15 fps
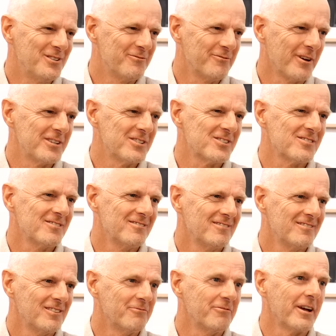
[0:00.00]
to face
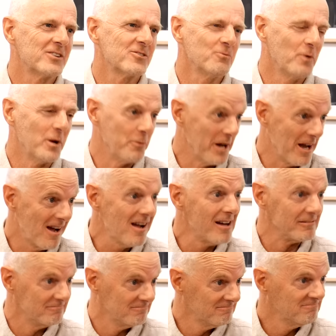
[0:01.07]
the facts of where we are.
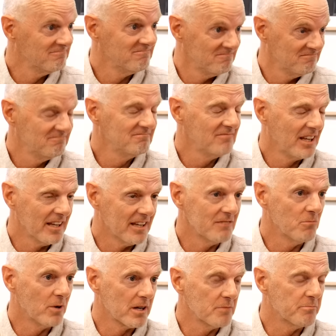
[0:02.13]
Mm-hmm.
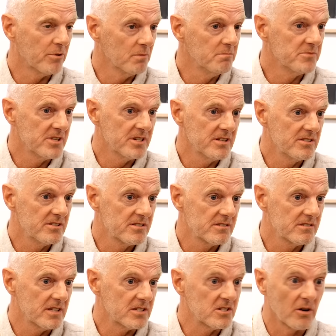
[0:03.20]
And one of the problems
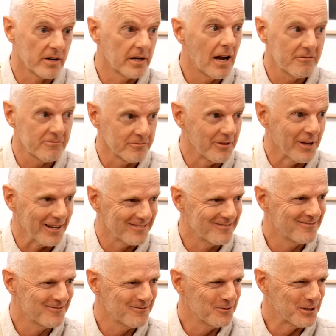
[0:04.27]
is there's not enough of that.
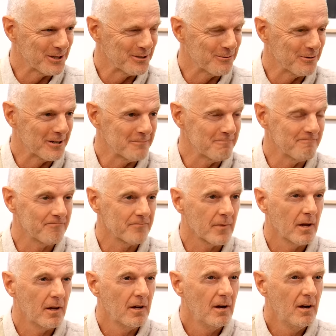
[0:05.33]
Mm-hmm. We're, um,
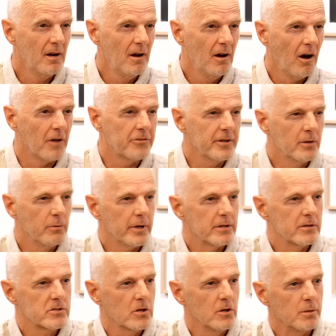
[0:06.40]
I think we're
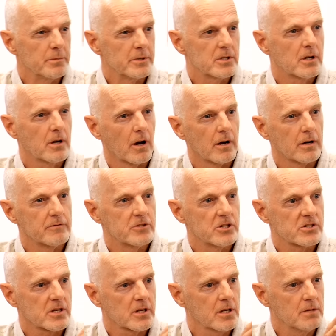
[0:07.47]
determined to kind of
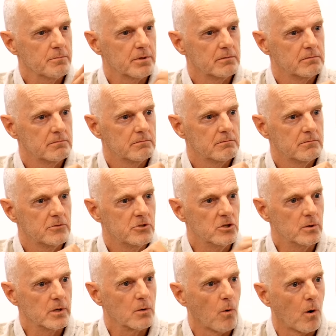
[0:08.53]
just keep
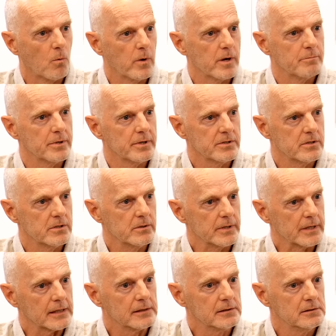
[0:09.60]
doing what we've been
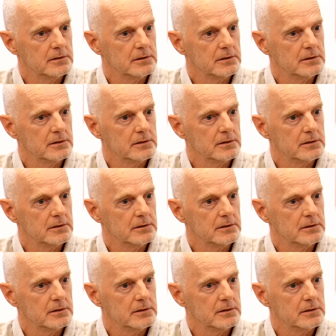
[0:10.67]
doing